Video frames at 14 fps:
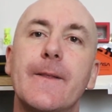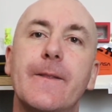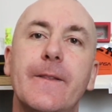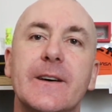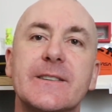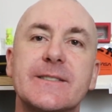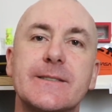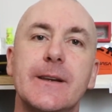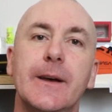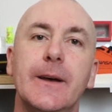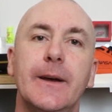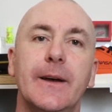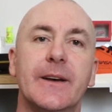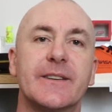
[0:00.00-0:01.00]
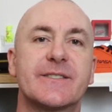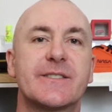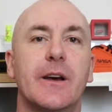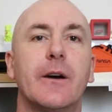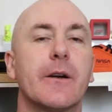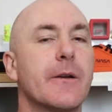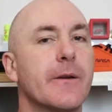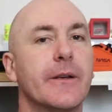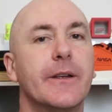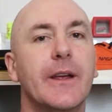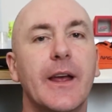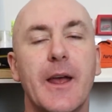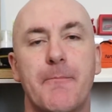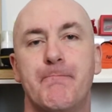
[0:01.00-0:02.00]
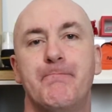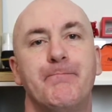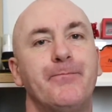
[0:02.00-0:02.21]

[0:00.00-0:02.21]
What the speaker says: this, so yeah,